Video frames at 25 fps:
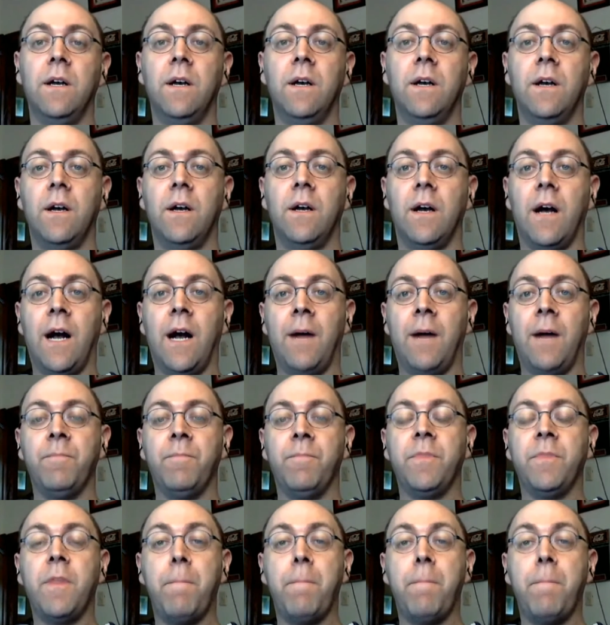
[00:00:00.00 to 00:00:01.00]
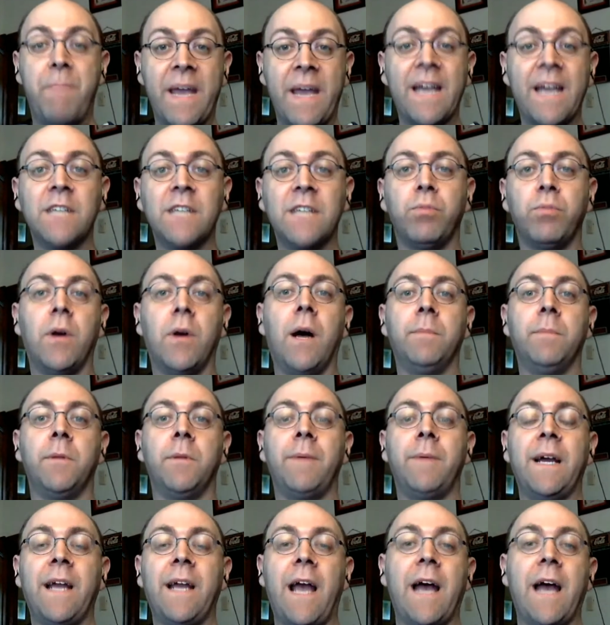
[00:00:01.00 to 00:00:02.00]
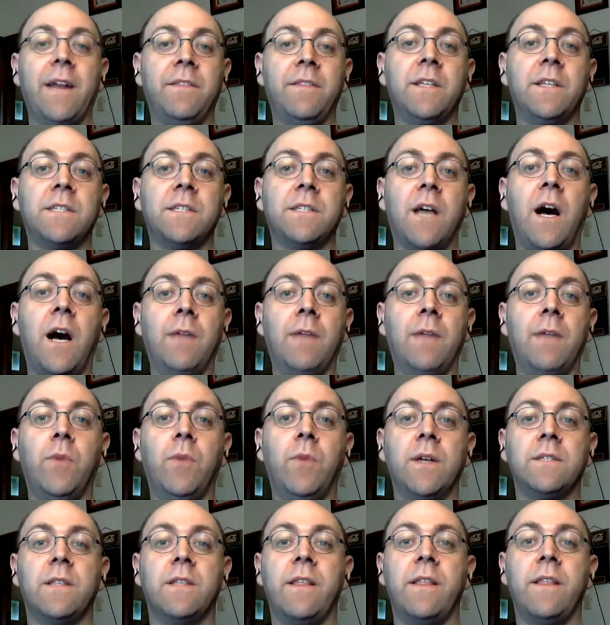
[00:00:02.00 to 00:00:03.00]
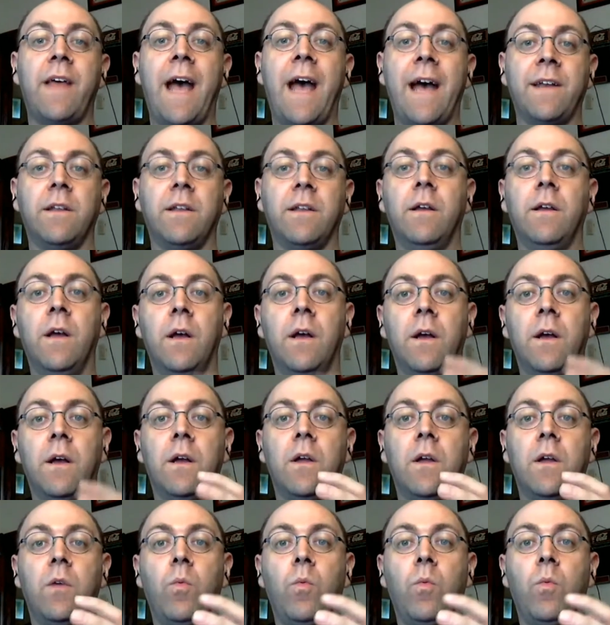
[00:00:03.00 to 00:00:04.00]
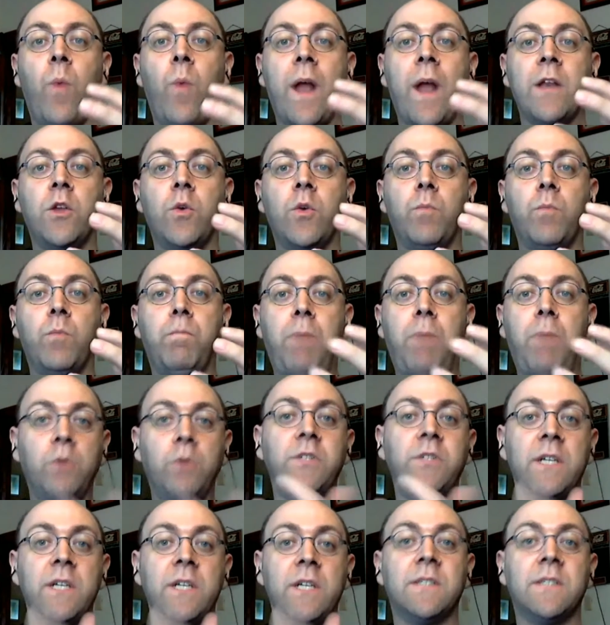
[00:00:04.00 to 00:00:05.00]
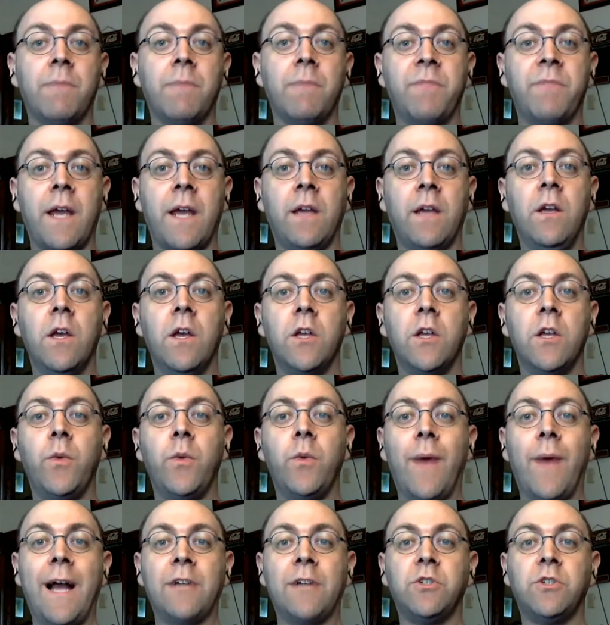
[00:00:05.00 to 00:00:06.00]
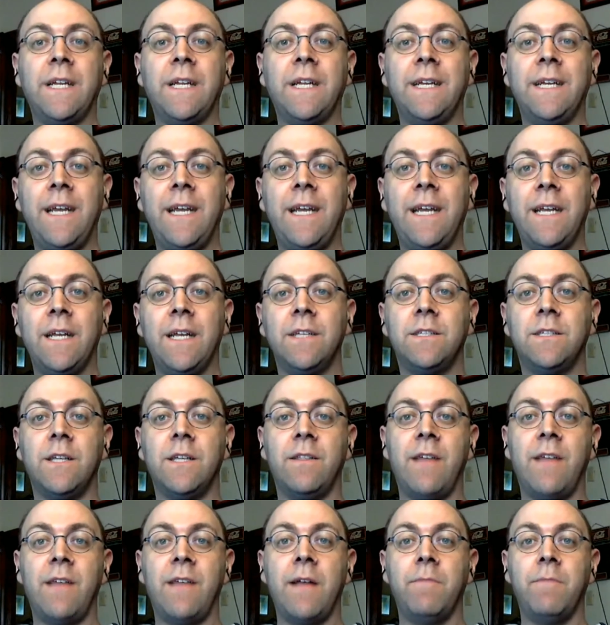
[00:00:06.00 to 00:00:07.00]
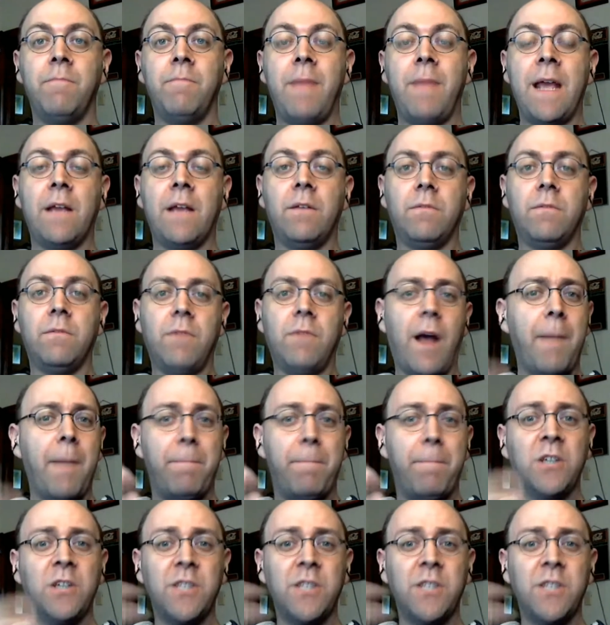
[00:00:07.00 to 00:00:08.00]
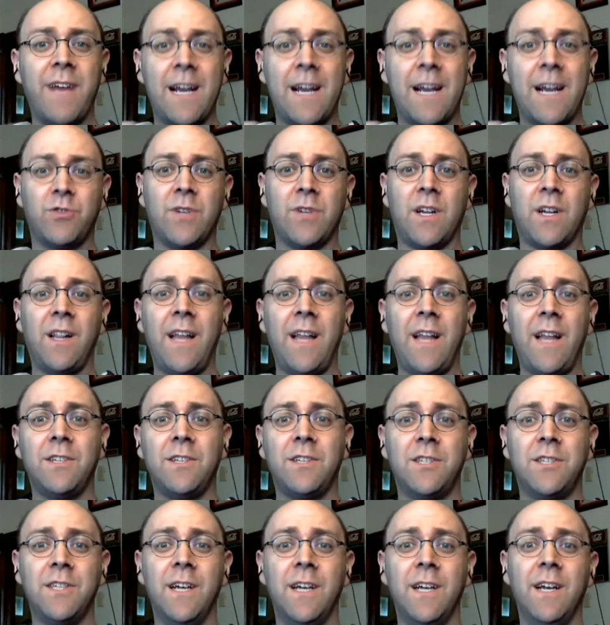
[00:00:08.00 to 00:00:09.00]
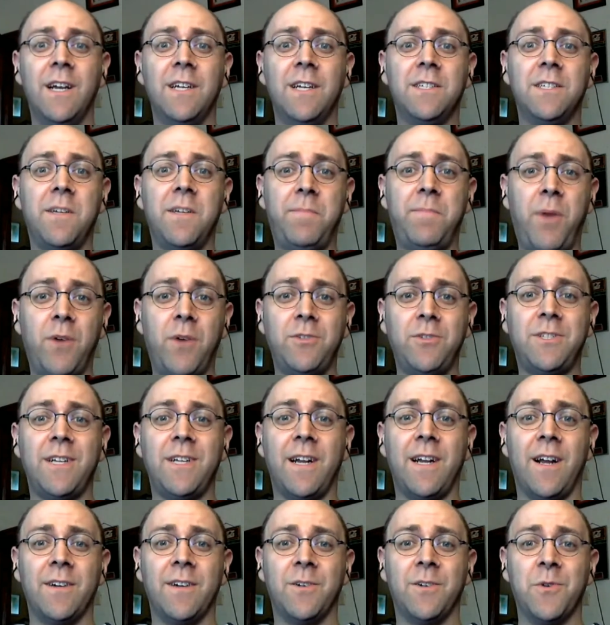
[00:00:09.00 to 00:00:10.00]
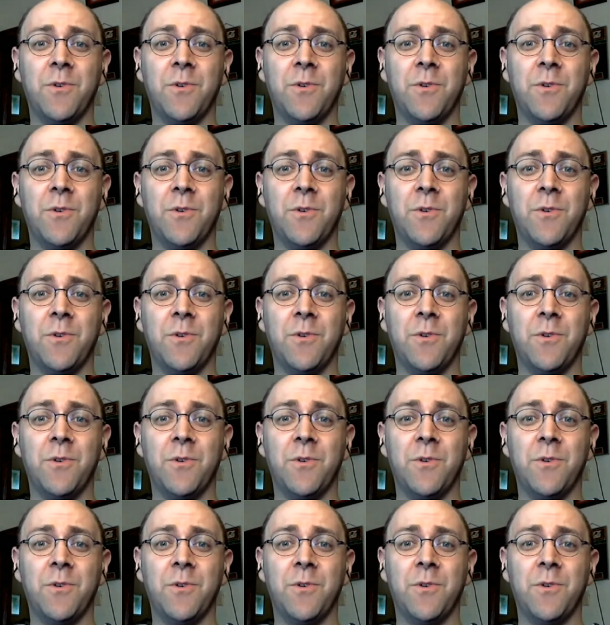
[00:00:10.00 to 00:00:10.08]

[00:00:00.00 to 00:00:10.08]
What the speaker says: The biggest problem I had at the time was that when you posted something, you actually needed to then make a bunch of extra clicks to post it on Google